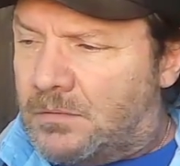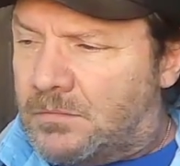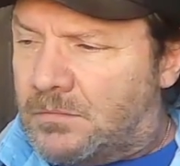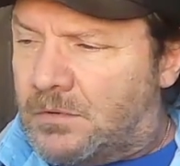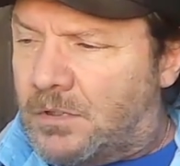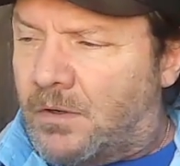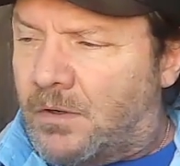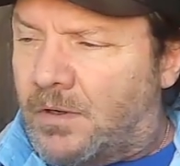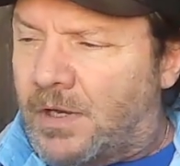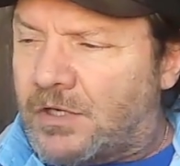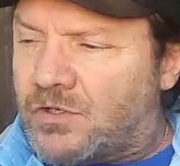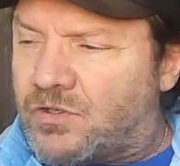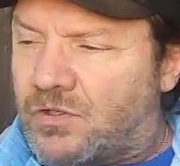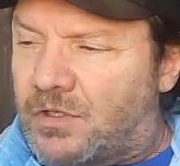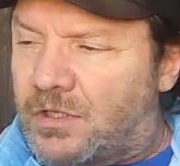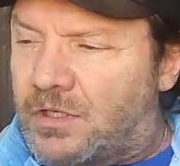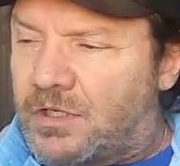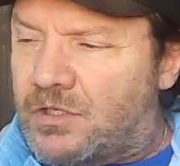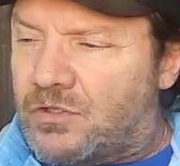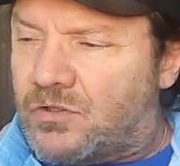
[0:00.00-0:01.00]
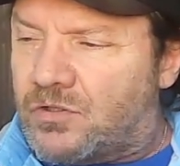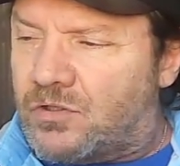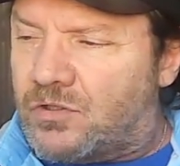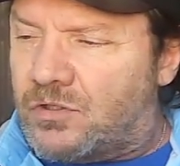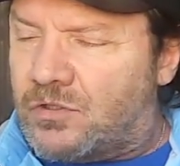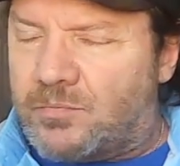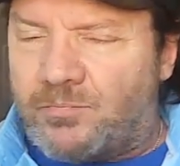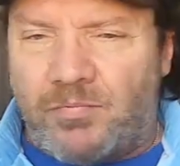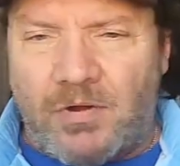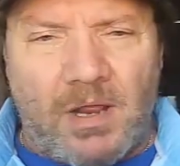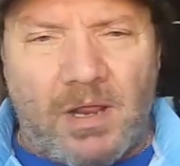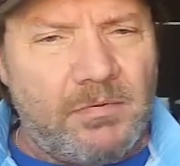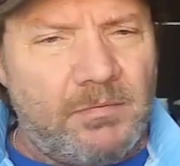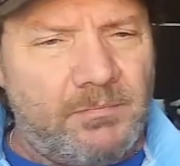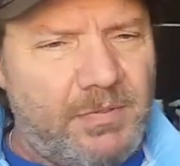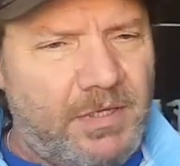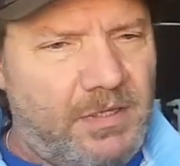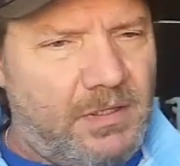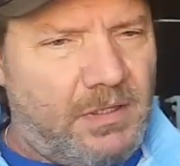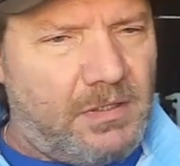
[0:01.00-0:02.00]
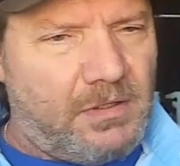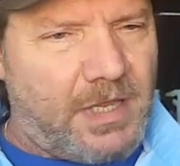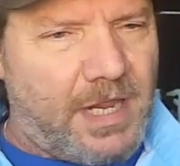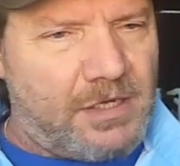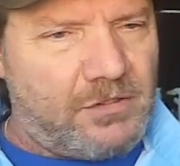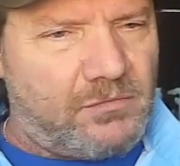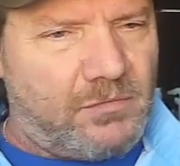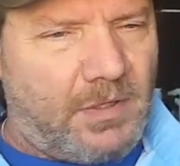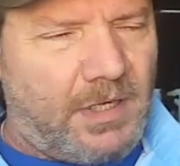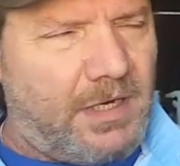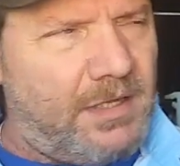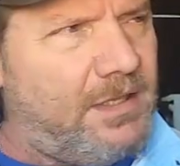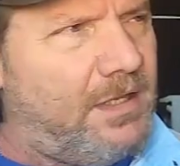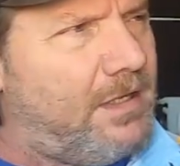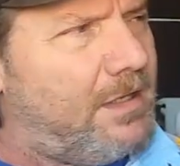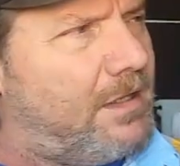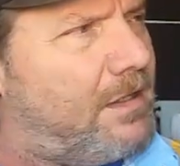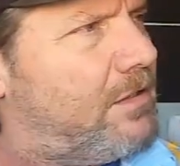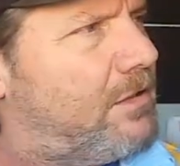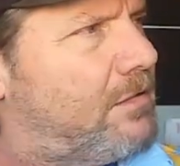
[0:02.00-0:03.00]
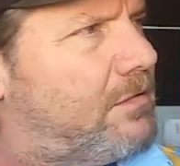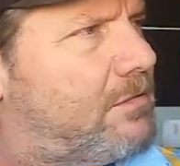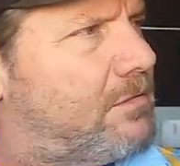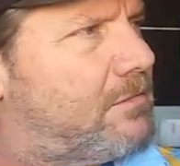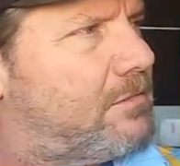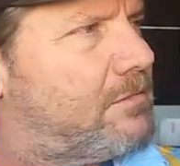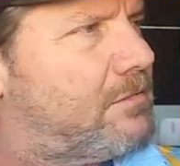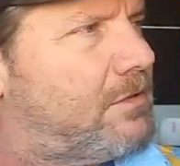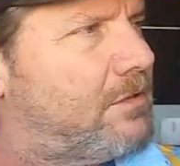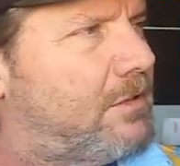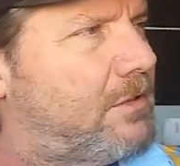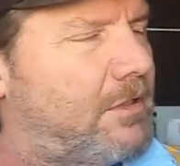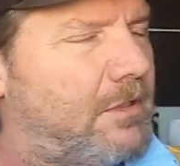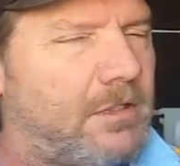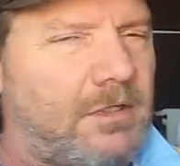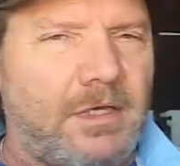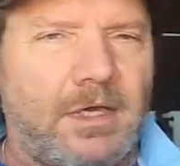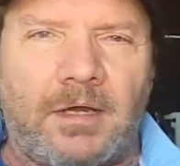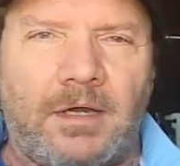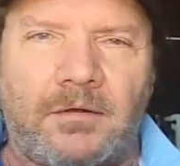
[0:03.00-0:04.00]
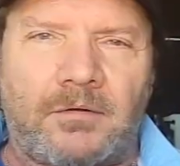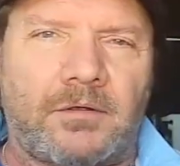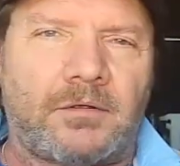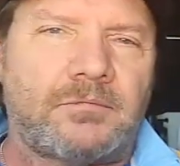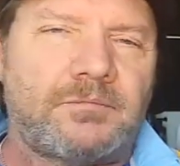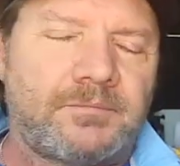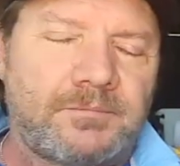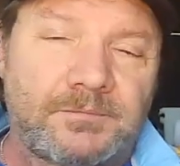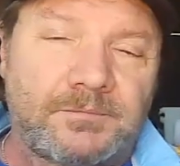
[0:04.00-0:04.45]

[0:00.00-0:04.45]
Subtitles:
No, actually, this is probably the last one. I don't know.